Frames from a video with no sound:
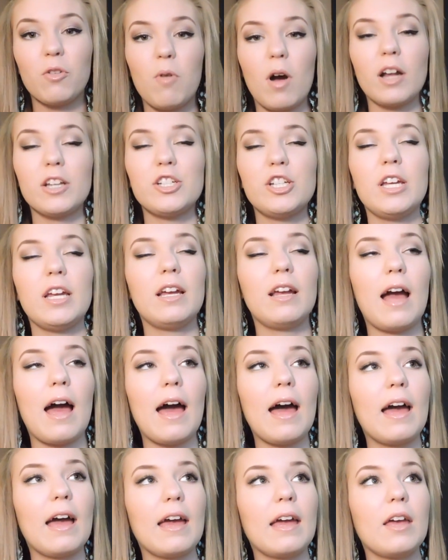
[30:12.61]
watching.
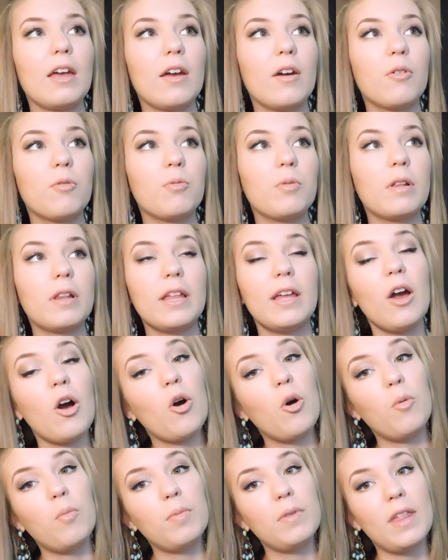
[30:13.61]
I really
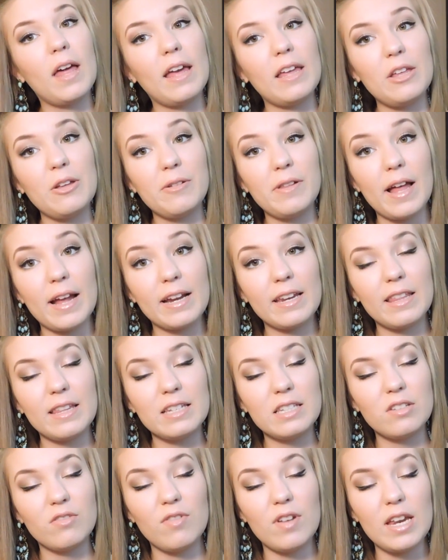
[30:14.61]
hope that you liked
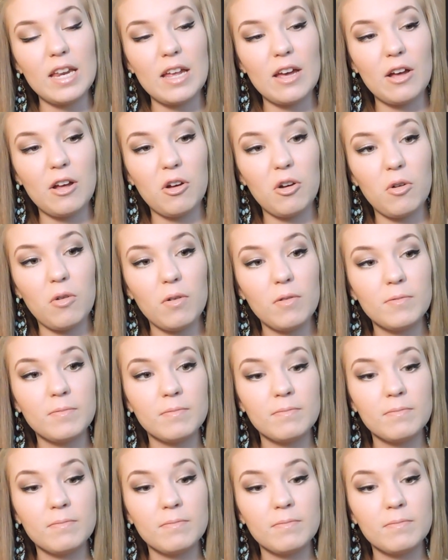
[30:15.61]
this video.